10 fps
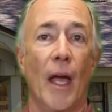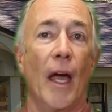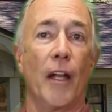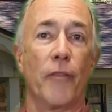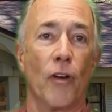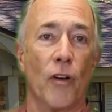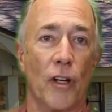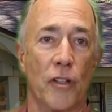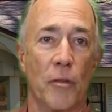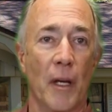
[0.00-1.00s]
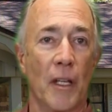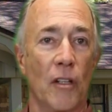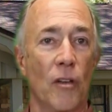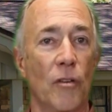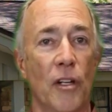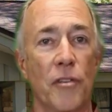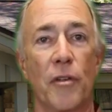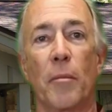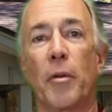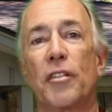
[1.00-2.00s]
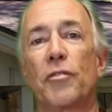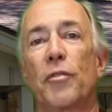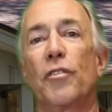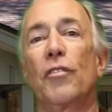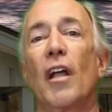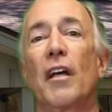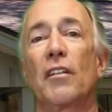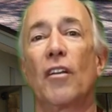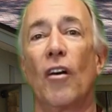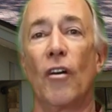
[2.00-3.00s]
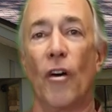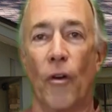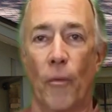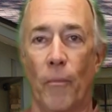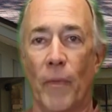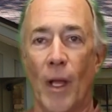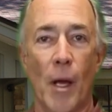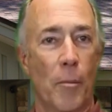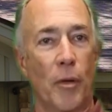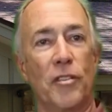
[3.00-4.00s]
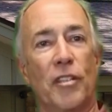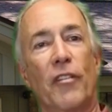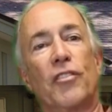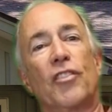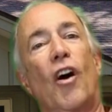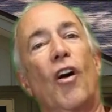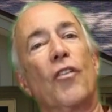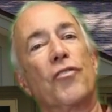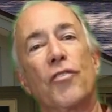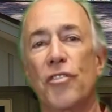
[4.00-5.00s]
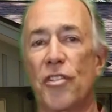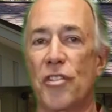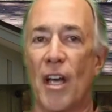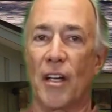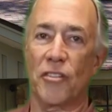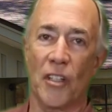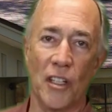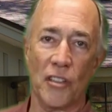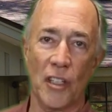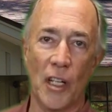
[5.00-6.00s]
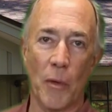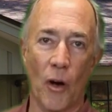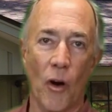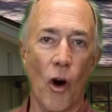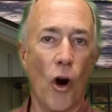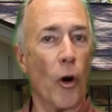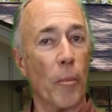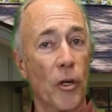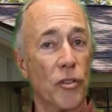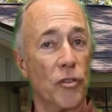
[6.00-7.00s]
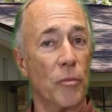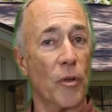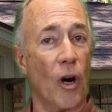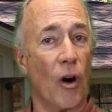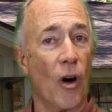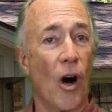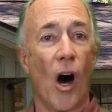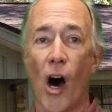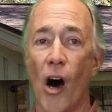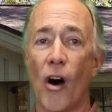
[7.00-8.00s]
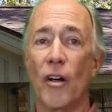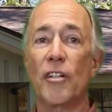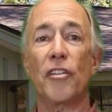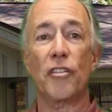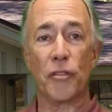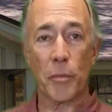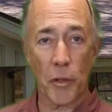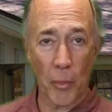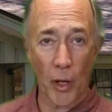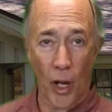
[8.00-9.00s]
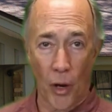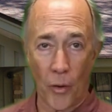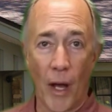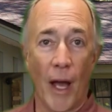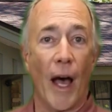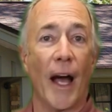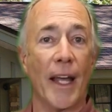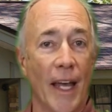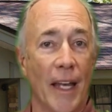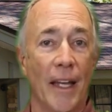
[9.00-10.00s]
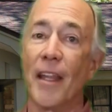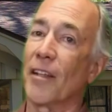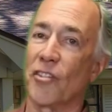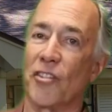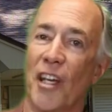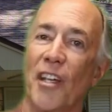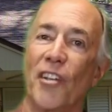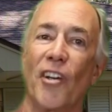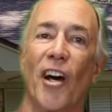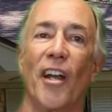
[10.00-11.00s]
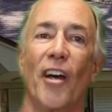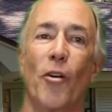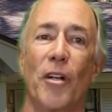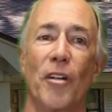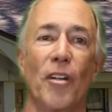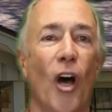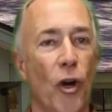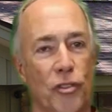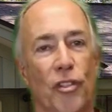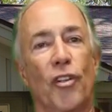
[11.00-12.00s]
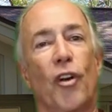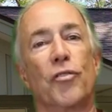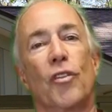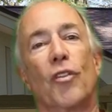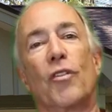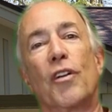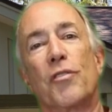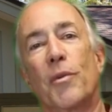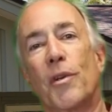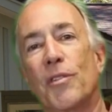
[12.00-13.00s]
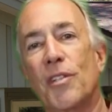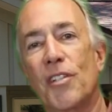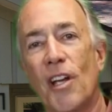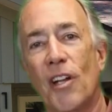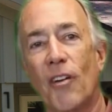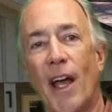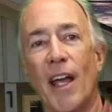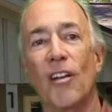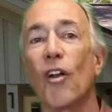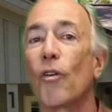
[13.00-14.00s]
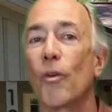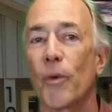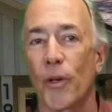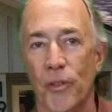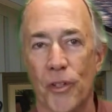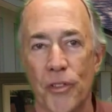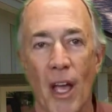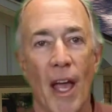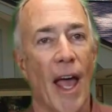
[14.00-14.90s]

And if you're looking to make the Lowcountry a place where you'd like to call home, please give us a call, shoot us a text, send us an email, or book a Zoom call, all in the description below. Again, this is Keith and Donna Hellman, hosts of the Coastal Lowcountry Real Estate Channel and Local Realtors.